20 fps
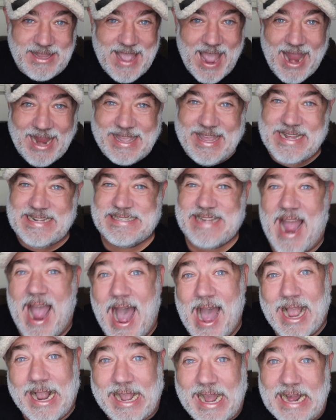Yankees
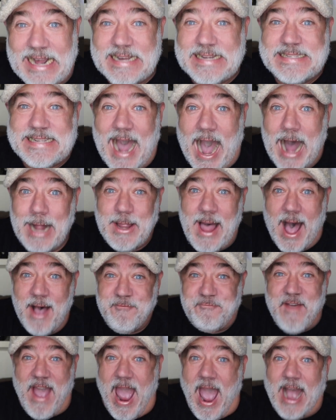hat because
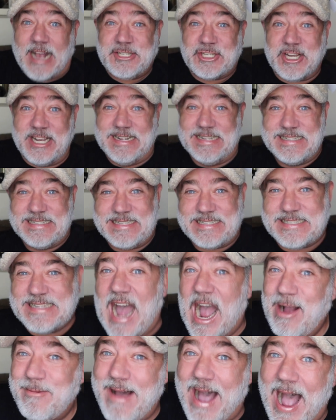I love fashion
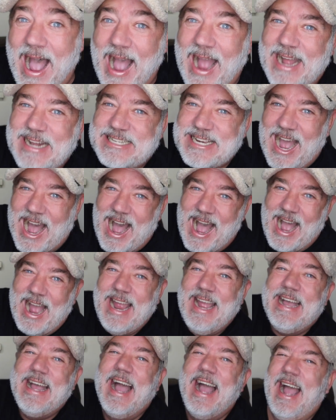so much.
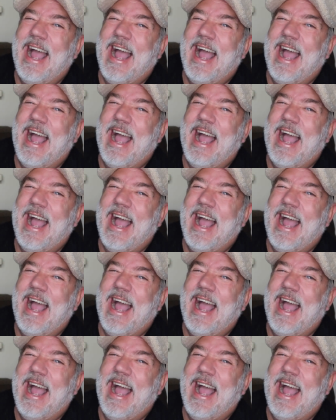Hi.